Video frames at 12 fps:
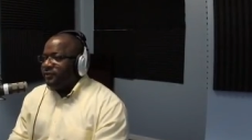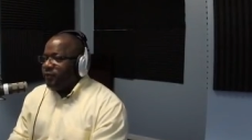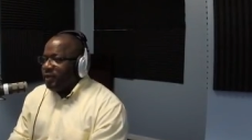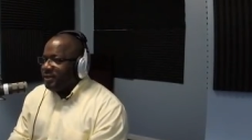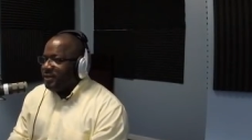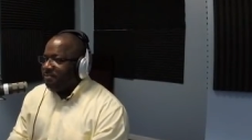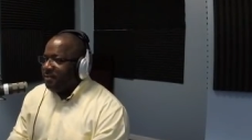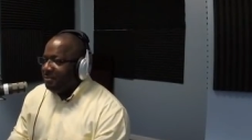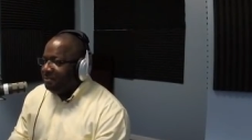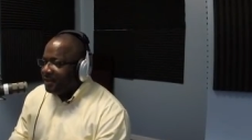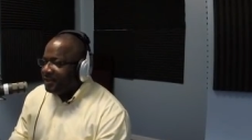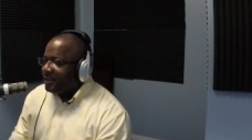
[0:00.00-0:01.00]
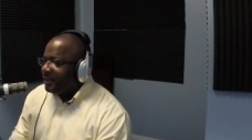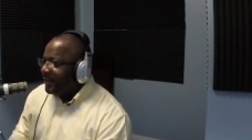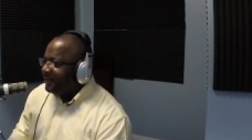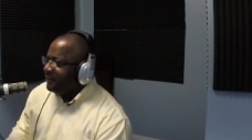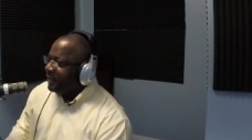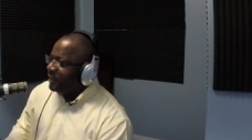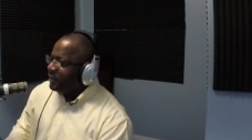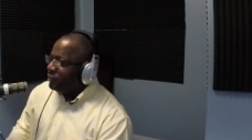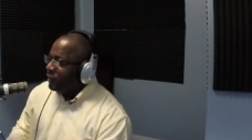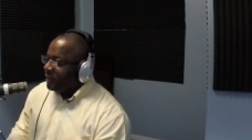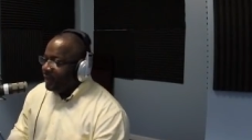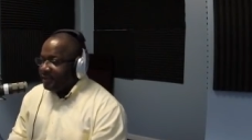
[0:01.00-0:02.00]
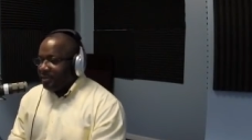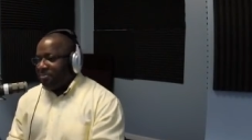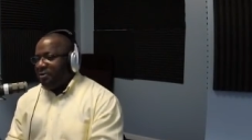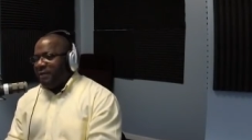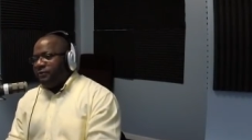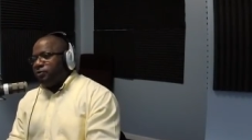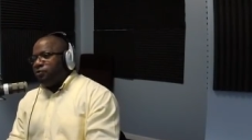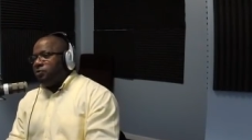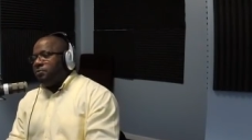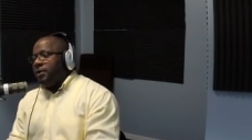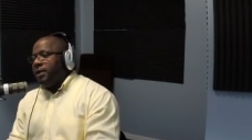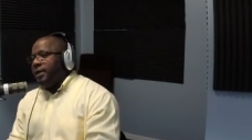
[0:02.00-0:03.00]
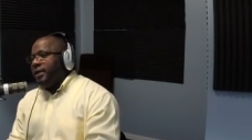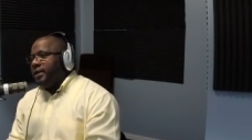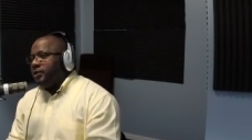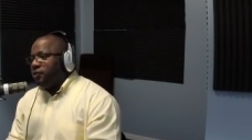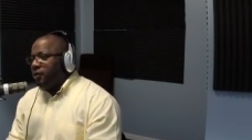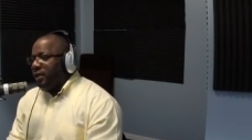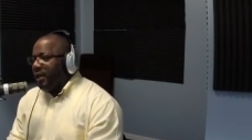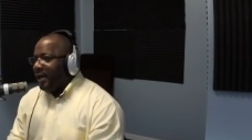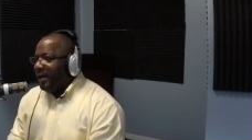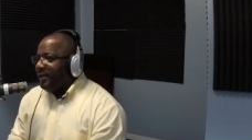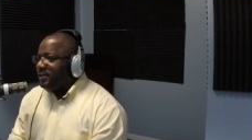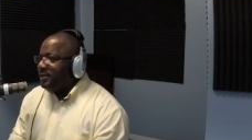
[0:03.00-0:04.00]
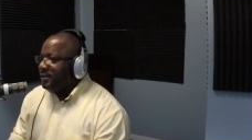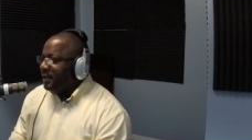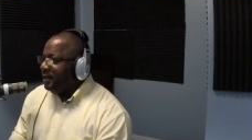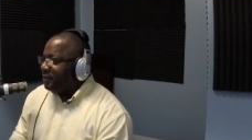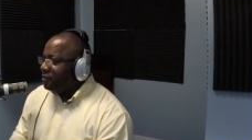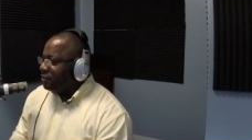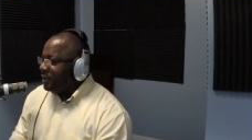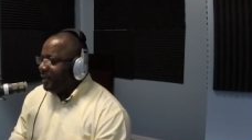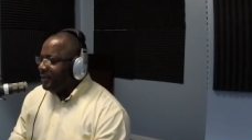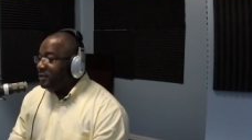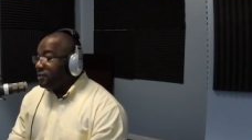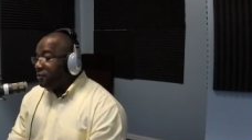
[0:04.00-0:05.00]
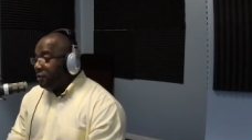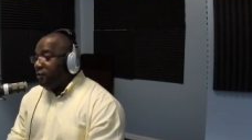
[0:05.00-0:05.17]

of Wisdom by Minister Kevin L.A. Ewing. Now, that's a private group. So you got to ask, uh, answer three